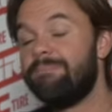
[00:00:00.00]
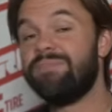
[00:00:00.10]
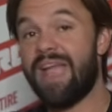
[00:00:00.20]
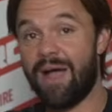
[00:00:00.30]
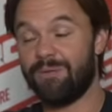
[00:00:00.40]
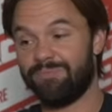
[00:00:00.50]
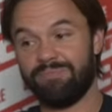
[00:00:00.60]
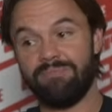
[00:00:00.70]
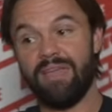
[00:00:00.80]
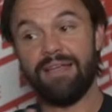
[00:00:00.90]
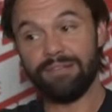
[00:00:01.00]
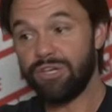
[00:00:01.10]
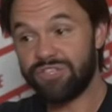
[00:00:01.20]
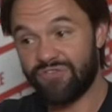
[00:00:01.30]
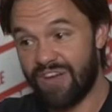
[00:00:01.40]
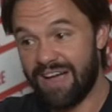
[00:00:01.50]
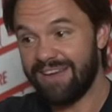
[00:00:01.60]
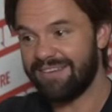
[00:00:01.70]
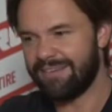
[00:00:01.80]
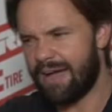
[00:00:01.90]
Now, it looks
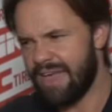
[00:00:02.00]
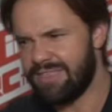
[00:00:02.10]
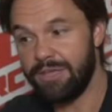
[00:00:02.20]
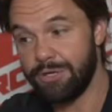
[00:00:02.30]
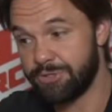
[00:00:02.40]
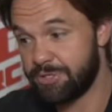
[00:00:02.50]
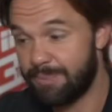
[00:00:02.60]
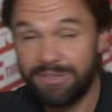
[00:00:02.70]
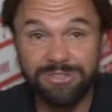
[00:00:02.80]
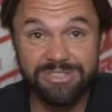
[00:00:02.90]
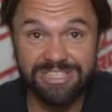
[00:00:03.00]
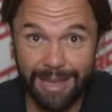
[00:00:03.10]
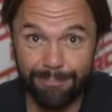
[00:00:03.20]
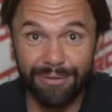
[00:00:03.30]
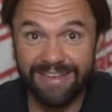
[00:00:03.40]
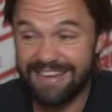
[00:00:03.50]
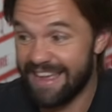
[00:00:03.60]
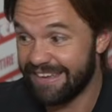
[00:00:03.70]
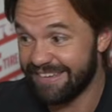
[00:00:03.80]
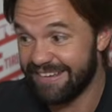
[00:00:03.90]
fine. I think your suspension's set pretty
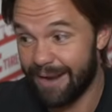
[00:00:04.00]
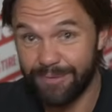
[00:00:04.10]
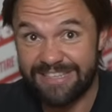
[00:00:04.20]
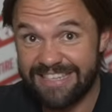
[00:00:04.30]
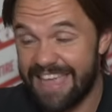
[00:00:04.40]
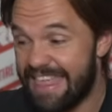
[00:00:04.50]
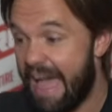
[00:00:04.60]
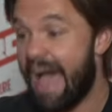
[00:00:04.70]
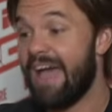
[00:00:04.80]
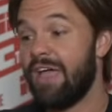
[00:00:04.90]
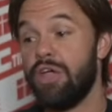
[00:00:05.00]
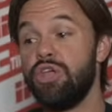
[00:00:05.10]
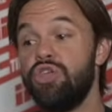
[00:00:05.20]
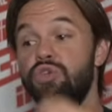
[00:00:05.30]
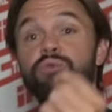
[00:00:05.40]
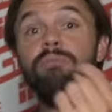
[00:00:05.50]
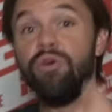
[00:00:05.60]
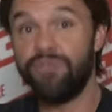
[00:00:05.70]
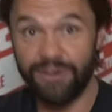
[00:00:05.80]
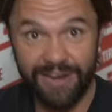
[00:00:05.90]
dang good. I will say that. You
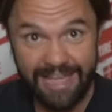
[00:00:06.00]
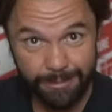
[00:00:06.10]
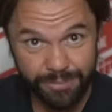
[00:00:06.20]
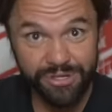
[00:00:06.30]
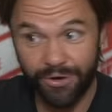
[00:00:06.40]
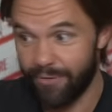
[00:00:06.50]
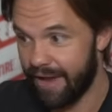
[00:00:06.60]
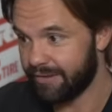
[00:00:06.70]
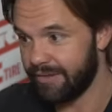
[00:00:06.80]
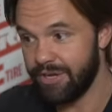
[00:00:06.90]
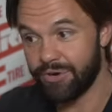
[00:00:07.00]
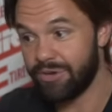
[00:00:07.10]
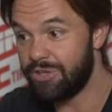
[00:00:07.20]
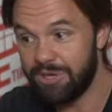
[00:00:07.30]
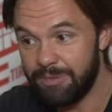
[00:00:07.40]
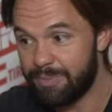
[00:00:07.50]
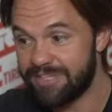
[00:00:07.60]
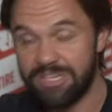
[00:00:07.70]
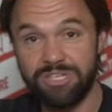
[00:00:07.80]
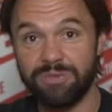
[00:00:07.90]
move your hips correctly. You're in good
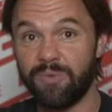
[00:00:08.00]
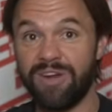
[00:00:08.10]
position.